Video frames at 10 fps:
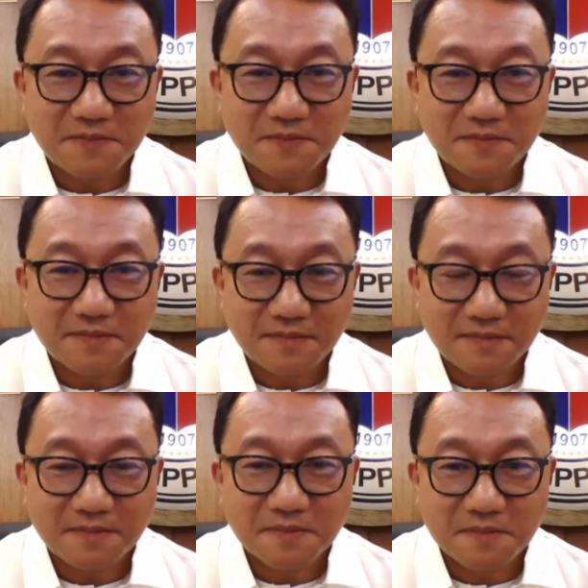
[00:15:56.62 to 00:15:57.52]

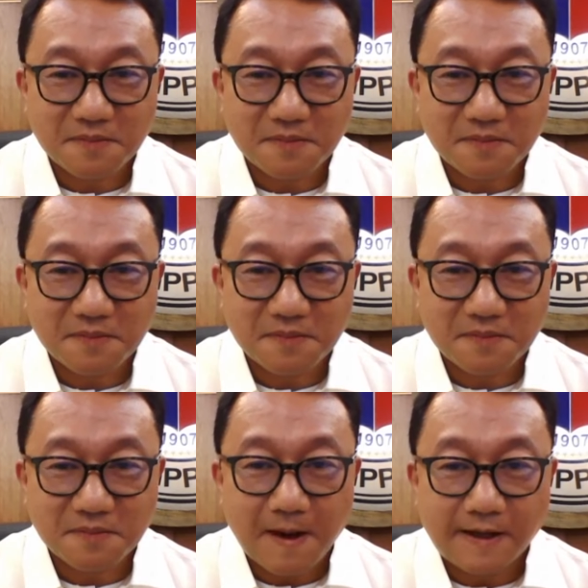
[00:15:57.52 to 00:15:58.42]

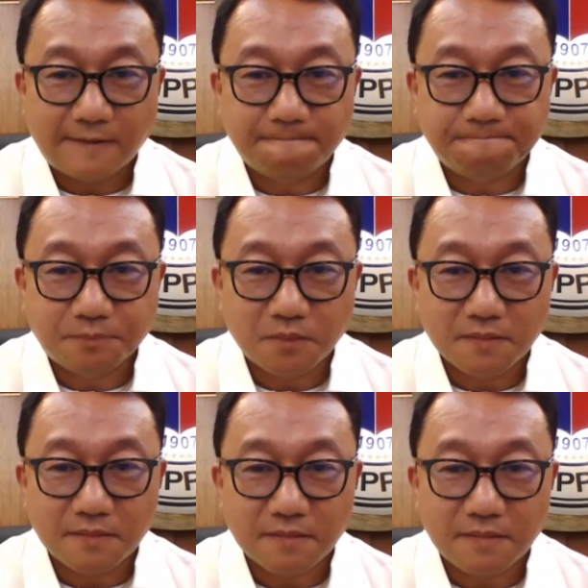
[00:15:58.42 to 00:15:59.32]

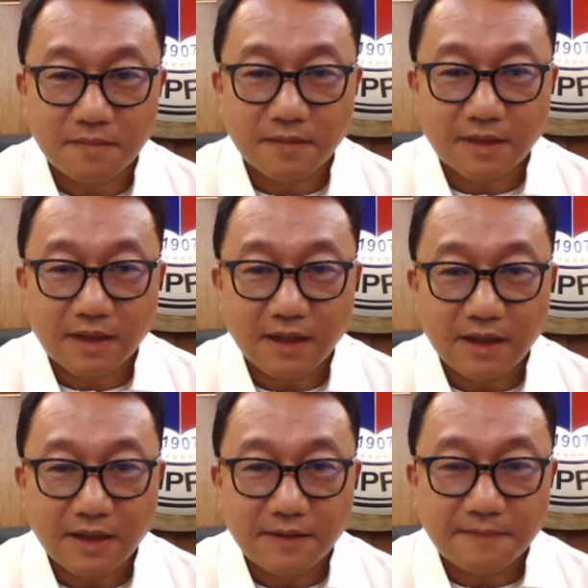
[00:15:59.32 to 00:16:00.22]

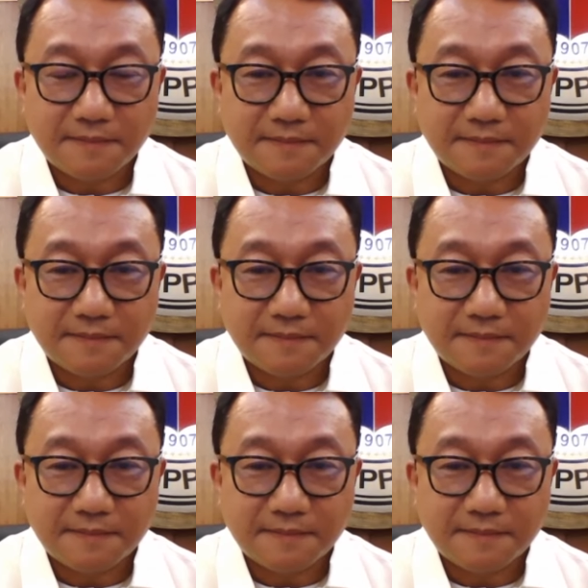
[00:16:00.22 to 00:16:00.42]
This person isn't speaking.